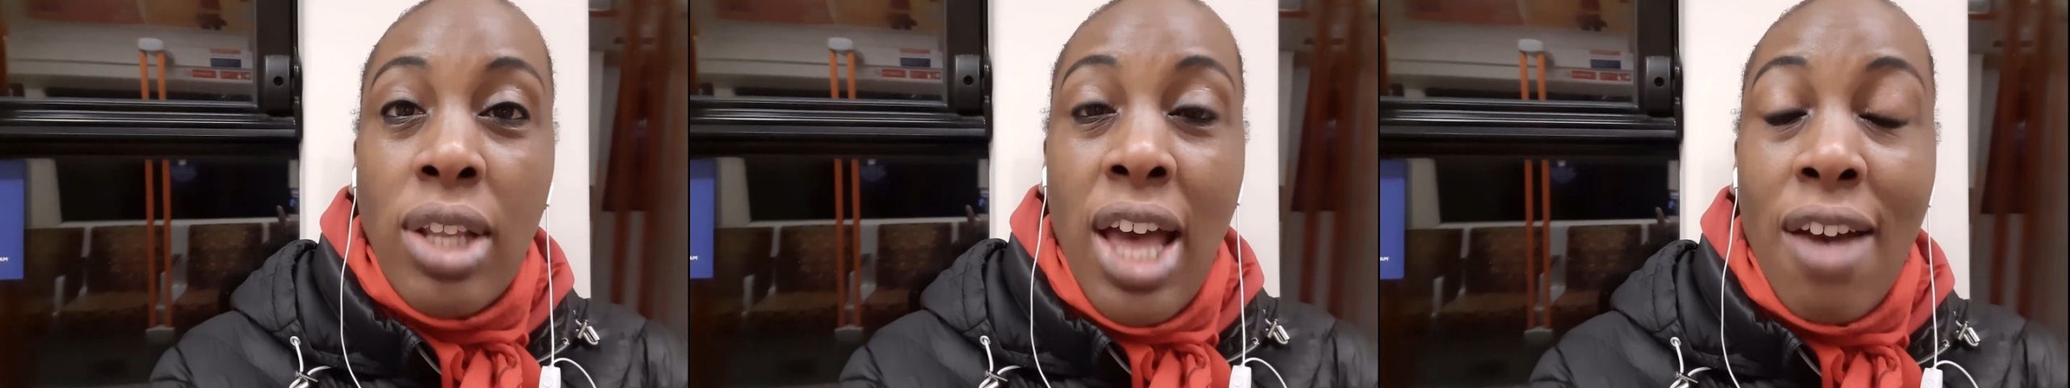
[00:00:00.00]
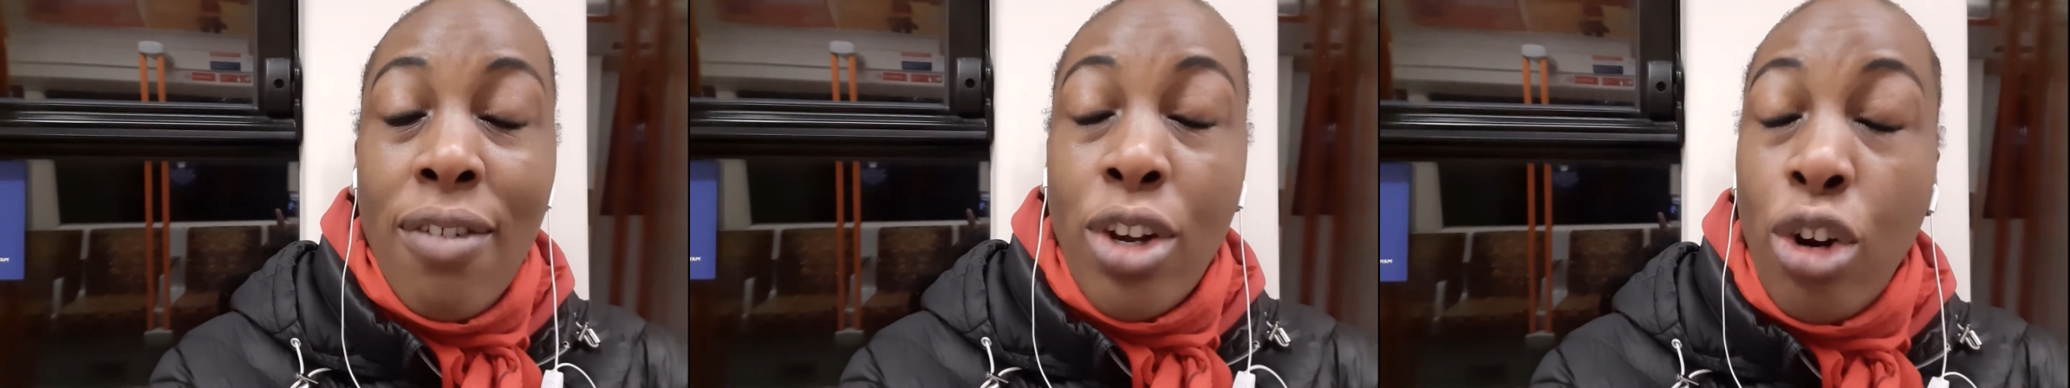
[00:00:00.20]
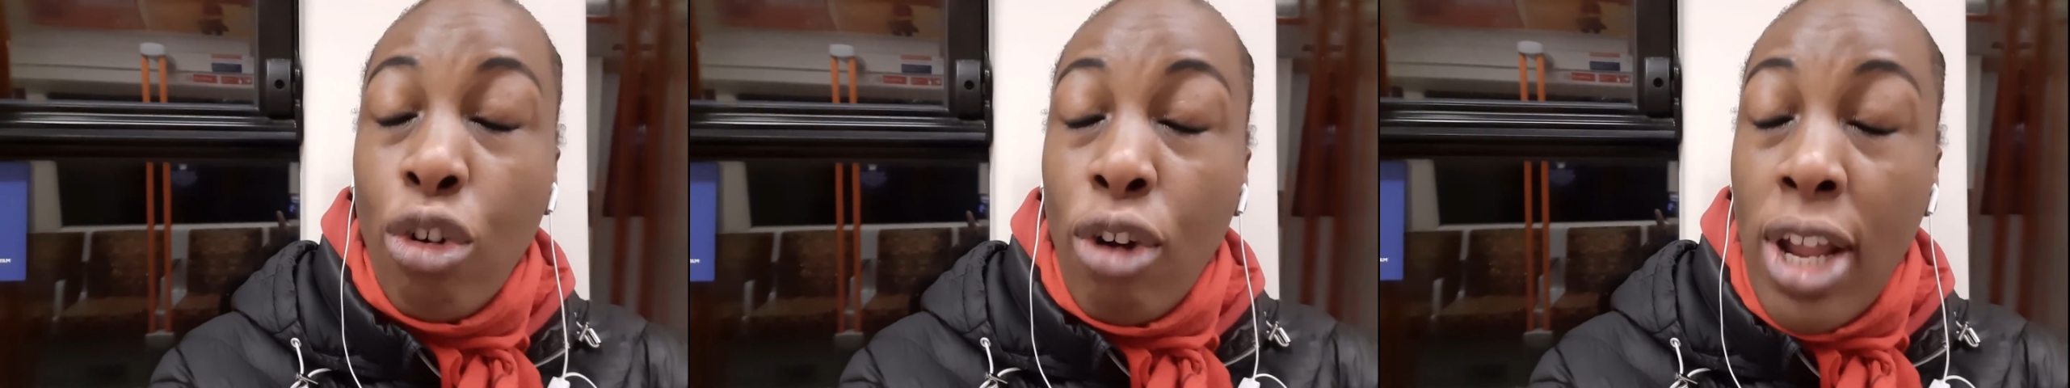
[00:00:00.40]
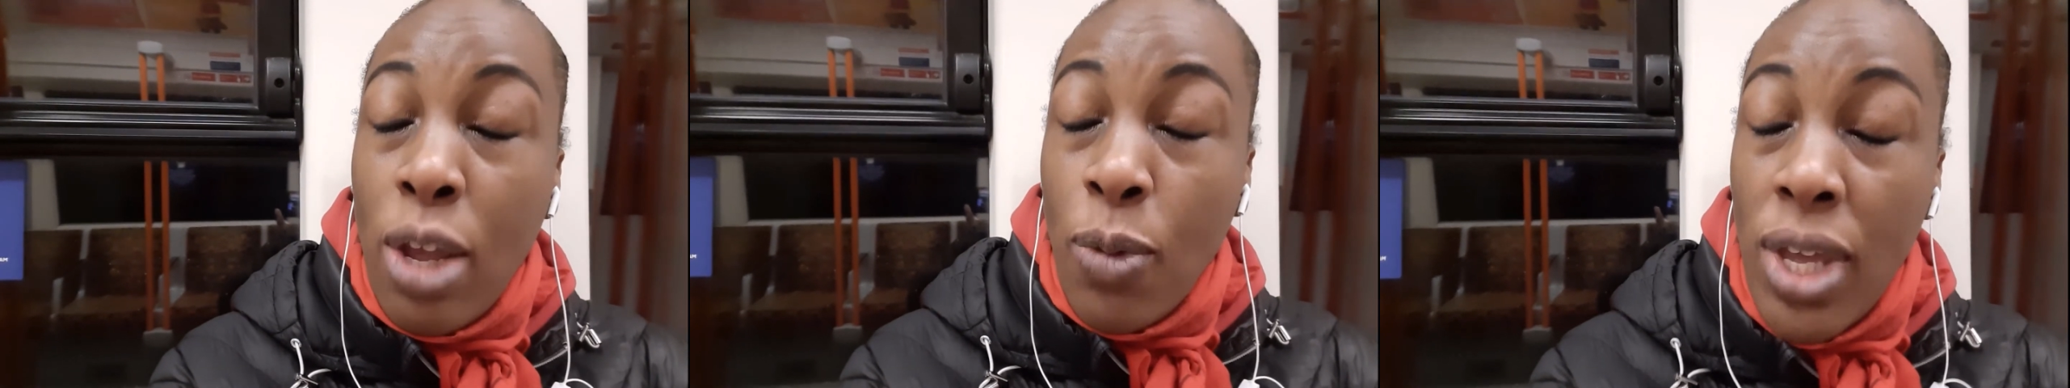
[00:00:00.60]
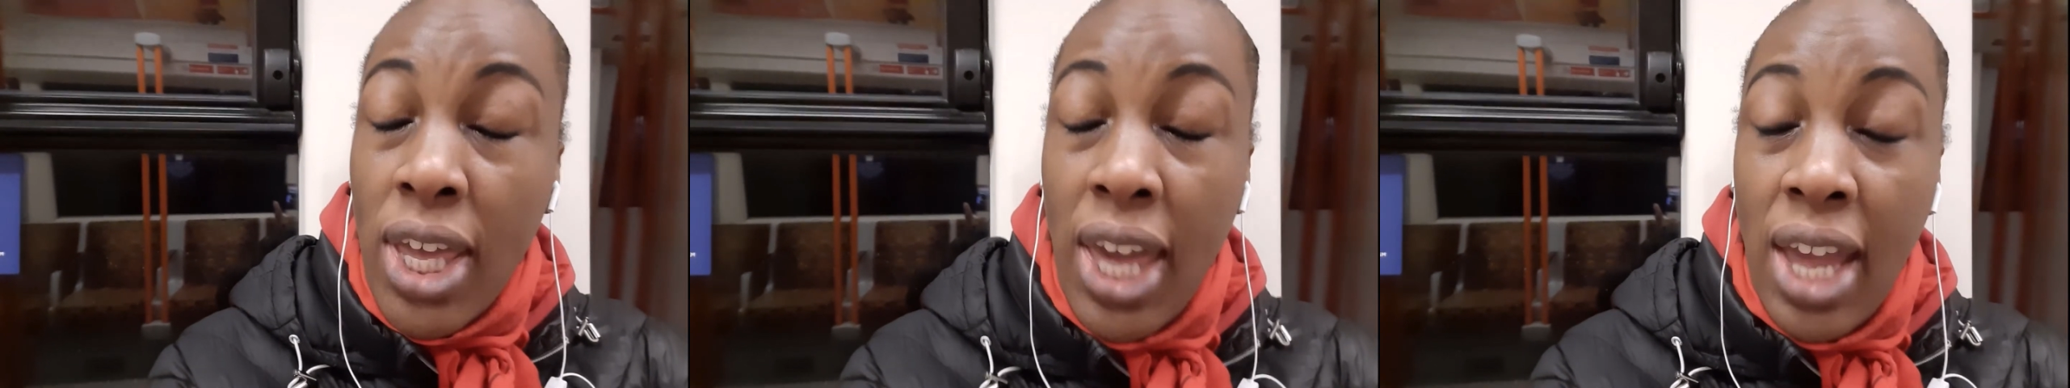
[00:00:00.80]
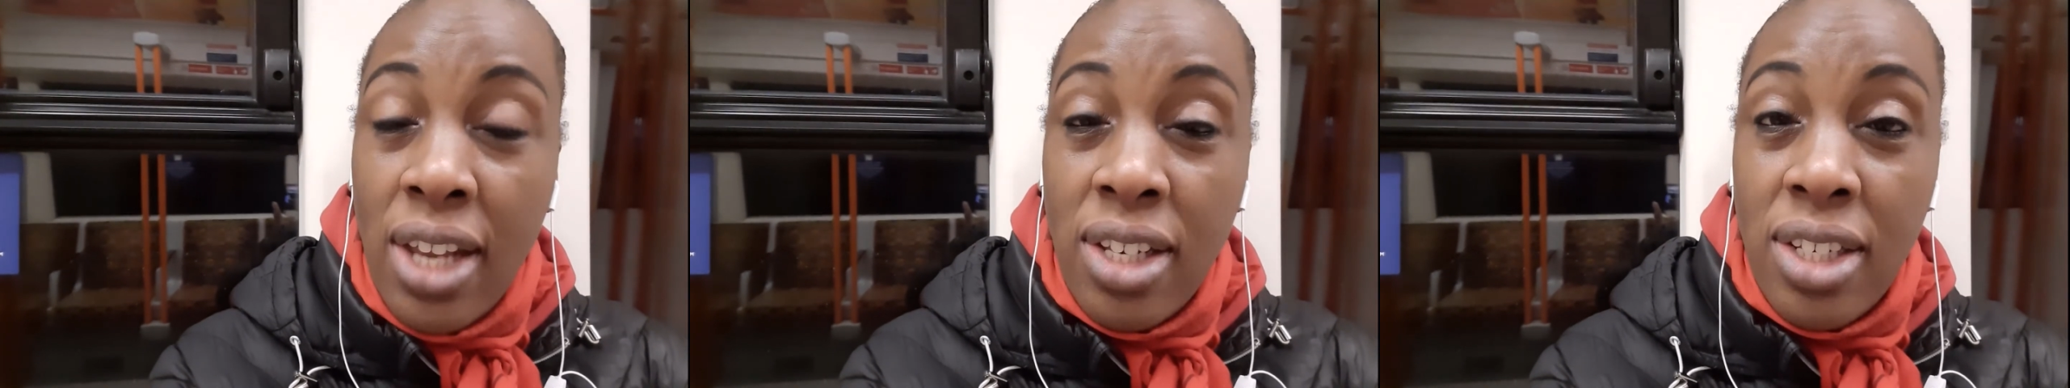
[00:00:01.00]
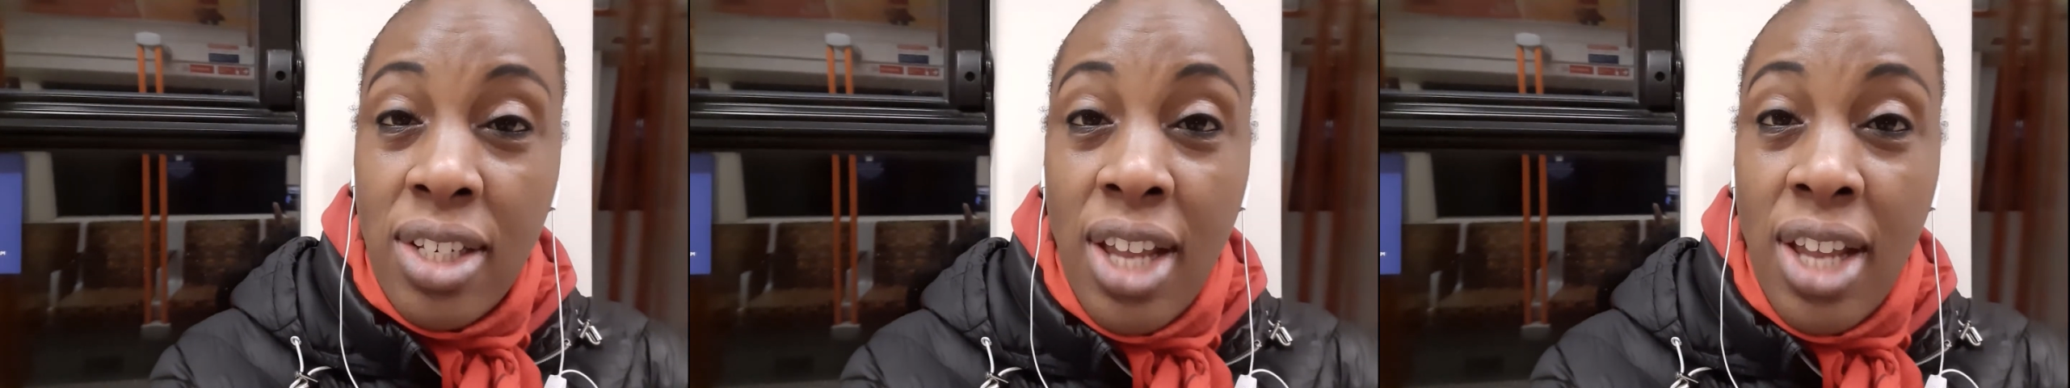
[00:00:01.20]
Have a great weekend,